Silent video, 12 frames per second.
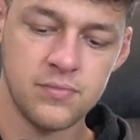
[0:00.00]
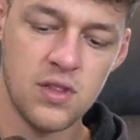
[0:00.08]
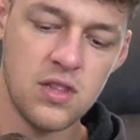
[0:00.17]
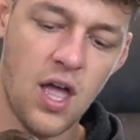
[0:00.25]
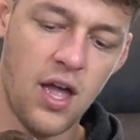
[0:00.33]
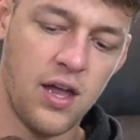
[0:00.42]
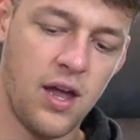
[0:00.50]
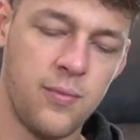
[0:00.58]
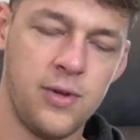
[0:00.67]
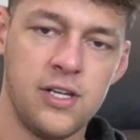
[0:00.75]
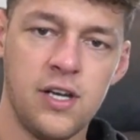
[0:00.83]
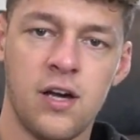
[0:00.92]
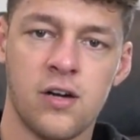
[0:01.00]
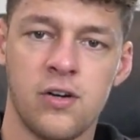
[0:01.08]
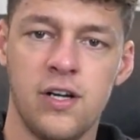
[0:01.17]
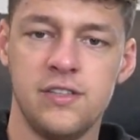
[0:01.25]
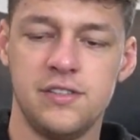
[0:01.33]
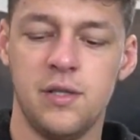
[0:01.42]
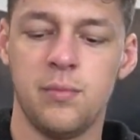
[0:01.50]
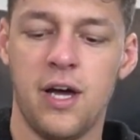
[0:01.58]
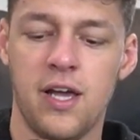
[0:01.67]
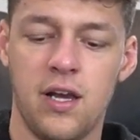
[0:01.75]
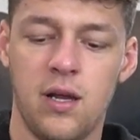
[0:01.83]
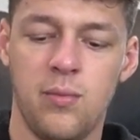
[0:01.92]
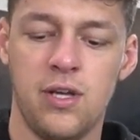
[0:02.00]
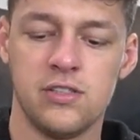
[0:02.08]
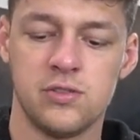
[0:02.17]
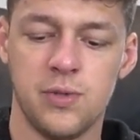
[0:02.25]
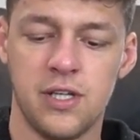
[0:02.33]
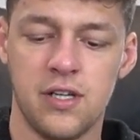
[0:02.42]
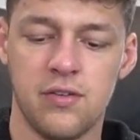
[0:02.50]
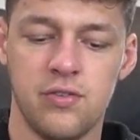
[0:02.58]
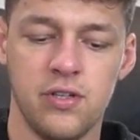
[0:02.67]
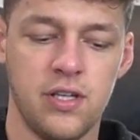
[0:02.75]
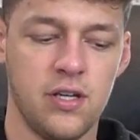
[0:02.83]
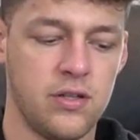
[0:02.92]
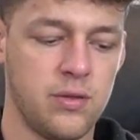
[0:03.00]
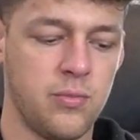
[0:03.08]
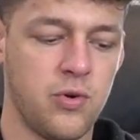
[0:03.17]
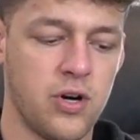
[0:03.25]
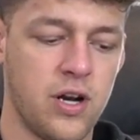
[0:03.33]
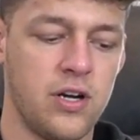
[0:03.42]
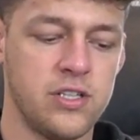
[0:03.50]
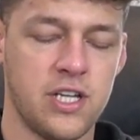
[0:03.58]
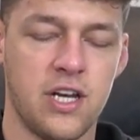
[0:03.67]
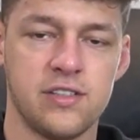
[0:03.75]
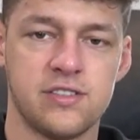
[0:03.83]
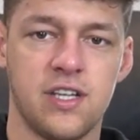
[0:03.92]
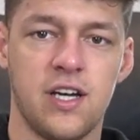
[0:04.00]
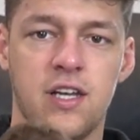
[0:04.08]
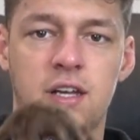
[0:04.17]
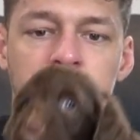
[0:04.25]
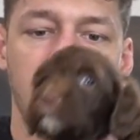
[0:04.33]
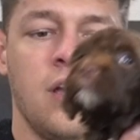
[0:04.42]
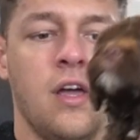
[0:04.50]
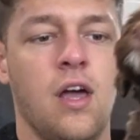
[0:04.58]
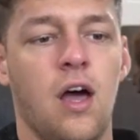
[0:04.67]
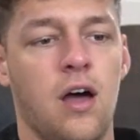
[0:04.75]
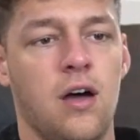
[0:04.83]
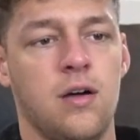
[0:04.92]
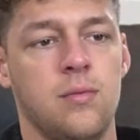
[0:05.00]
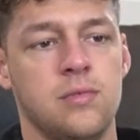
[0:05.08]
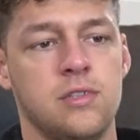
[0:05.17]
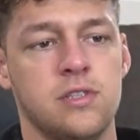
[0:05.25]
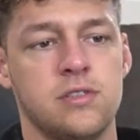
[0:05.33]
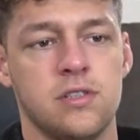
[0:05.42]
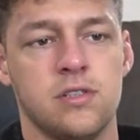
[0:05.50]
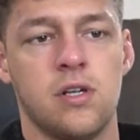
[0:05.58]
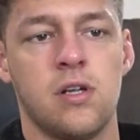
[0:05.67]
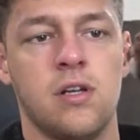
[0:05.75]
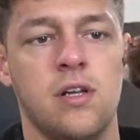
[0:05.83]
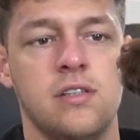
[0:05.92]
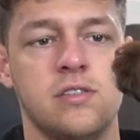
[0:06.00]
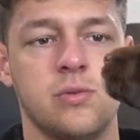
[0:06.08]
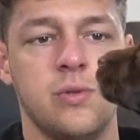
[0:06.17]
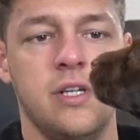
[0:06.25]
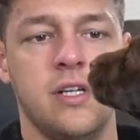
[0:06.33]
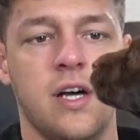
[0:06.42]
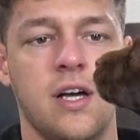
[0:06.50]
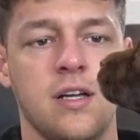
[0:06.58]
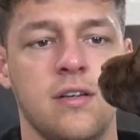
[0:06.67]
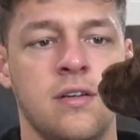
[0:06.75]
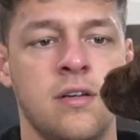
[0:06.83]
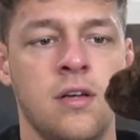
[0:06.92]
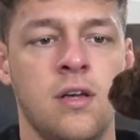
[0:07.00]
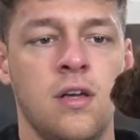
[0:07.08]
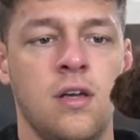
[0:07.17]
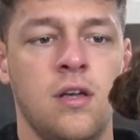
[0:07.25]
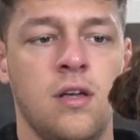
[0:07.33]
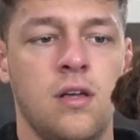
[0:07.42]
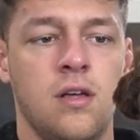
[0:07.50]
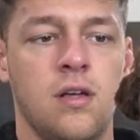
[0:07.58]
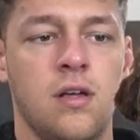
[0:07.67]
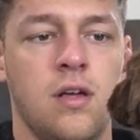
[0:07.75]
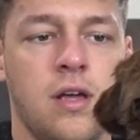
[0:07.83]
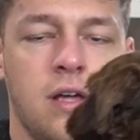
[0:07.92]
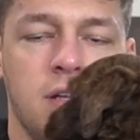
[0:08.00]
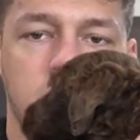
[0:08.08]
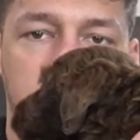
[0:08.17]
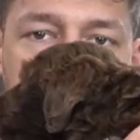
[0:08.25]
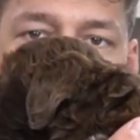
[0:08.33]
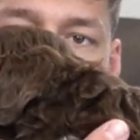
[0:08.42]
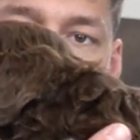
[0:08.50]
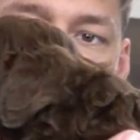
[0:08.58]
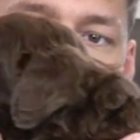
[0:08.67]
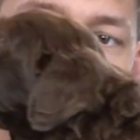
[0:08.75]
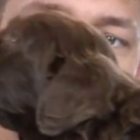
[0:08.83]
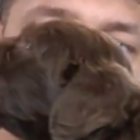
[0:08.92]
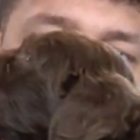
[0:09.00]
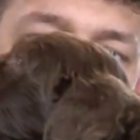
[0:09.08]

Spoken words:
Not crazy by any means, but definitely on the more energetic side. Just a nice, sweet guy. And look at those eyes.